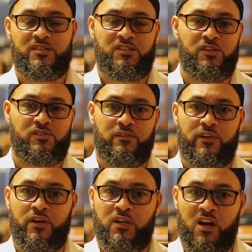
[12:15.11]
your children are
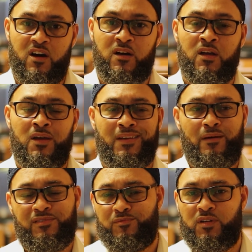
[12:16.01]
very young. That
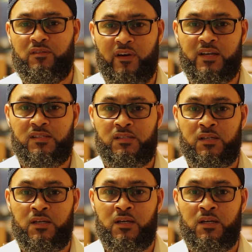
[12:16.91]
was some good advice.